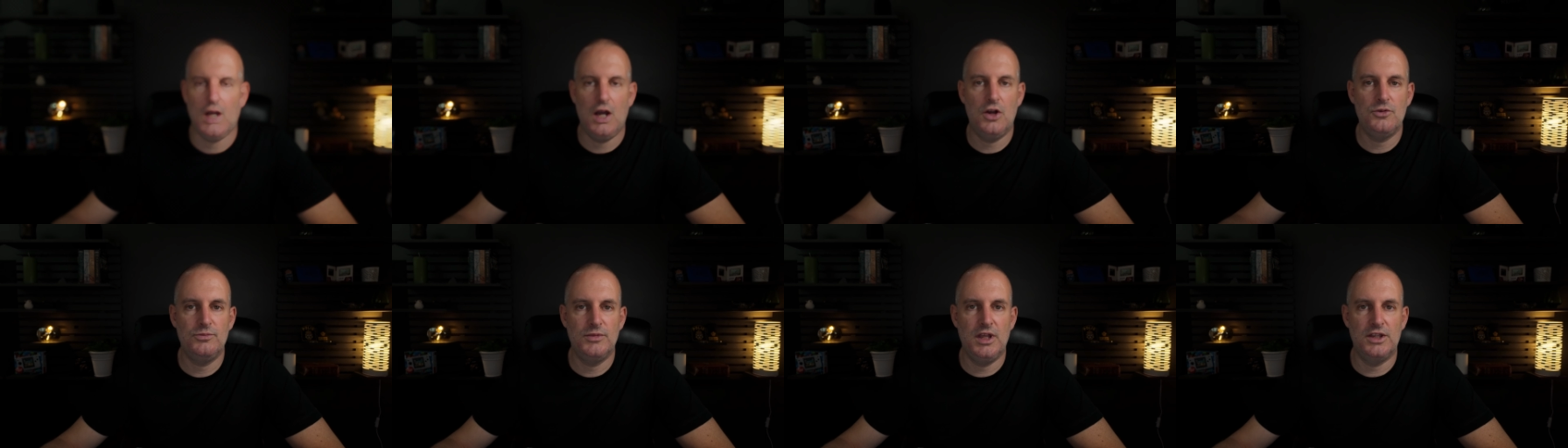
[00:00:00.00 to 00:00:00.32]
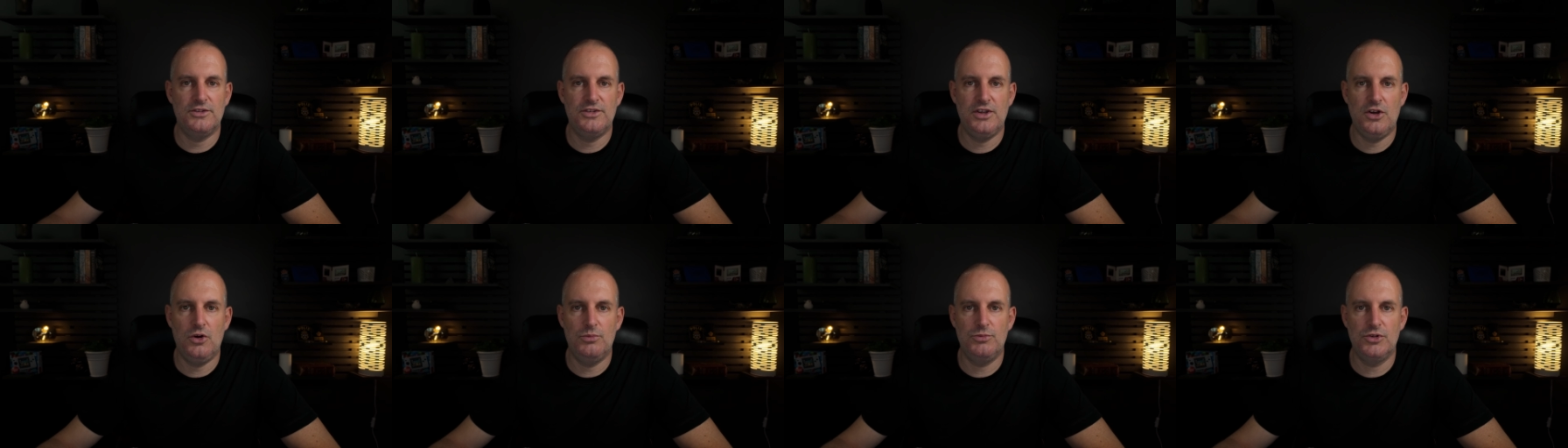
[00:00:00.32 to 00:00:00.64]
I hope
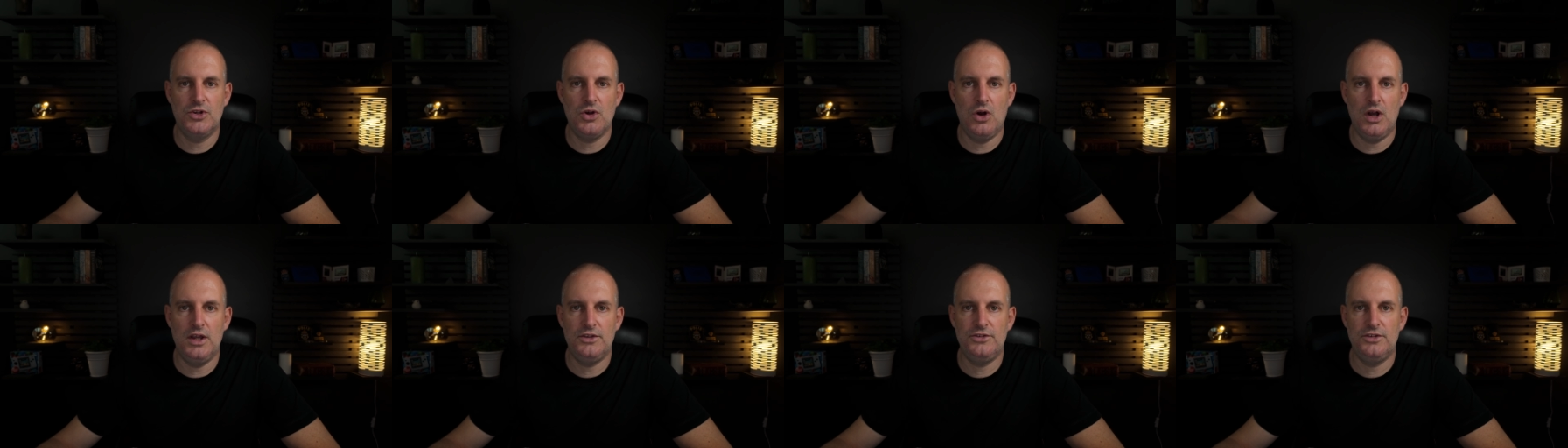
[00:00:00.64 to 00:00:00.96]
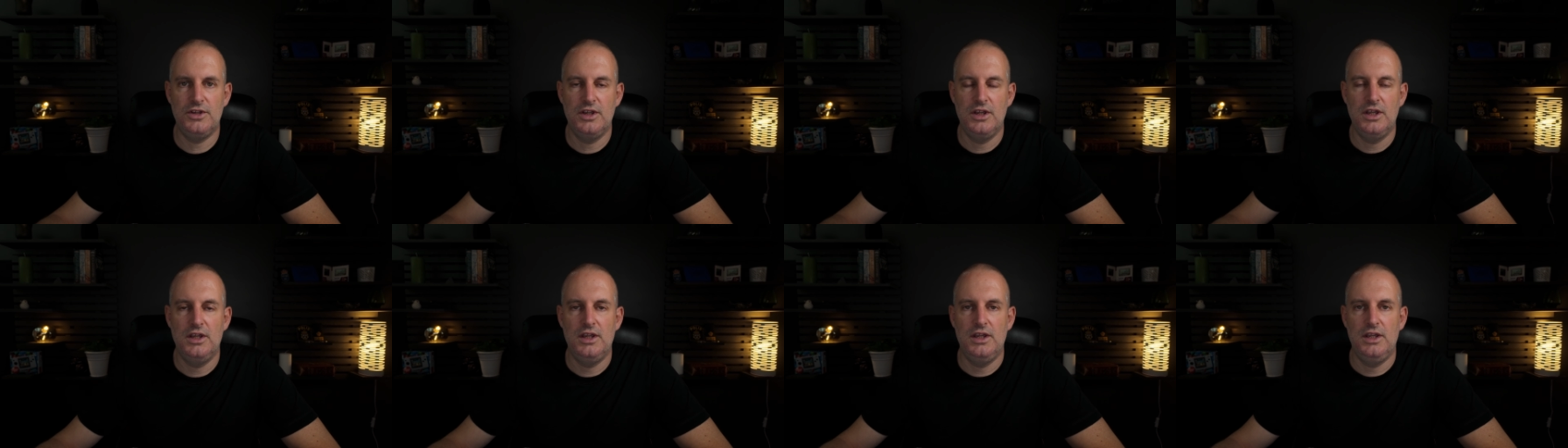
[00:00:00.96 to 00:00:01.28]
that's helped,
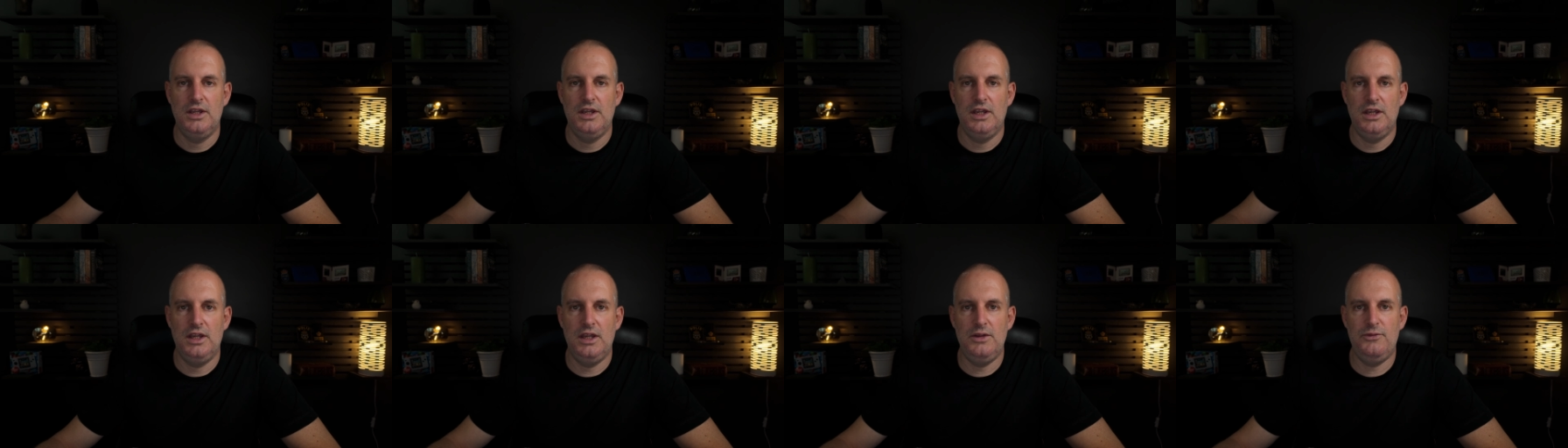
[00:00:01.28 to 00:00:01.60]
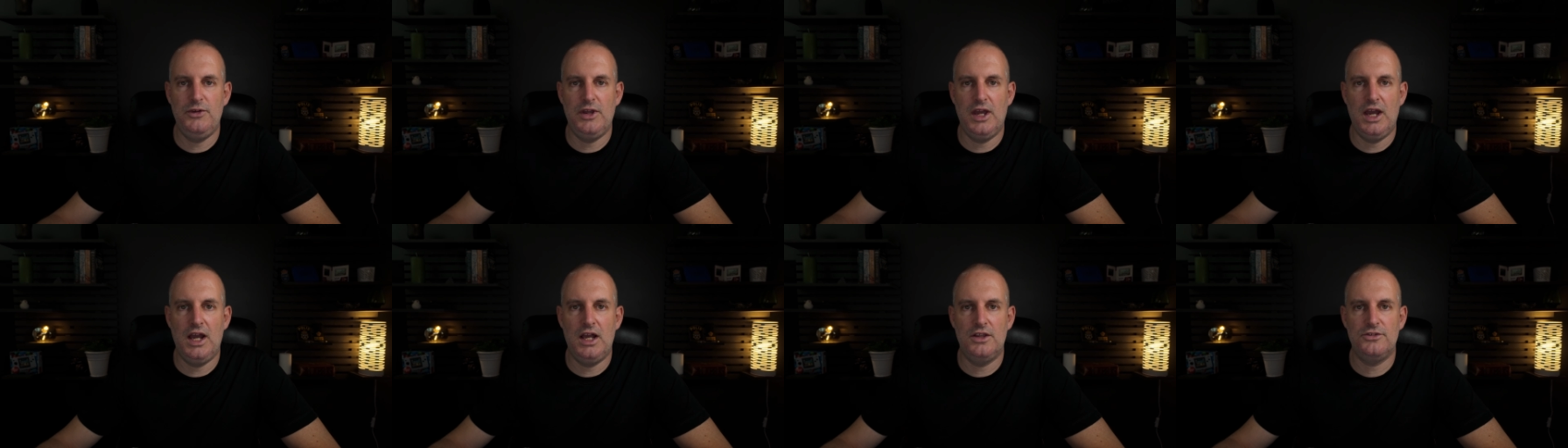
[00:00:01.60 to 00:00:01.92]
guys.
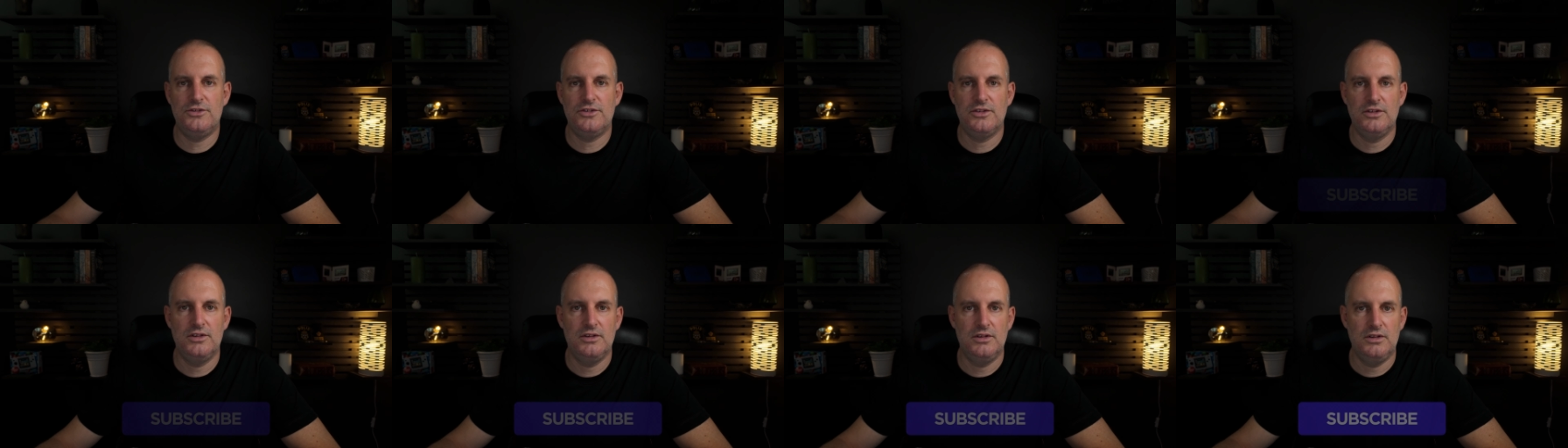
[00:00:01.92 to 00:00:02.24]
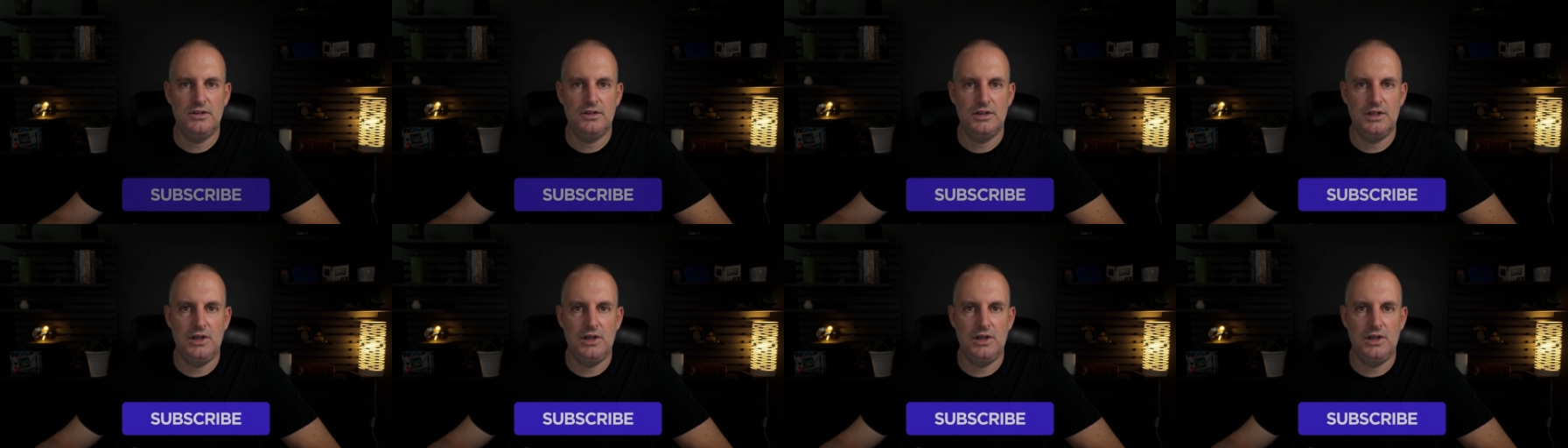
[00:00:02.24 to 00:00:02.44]
If it has,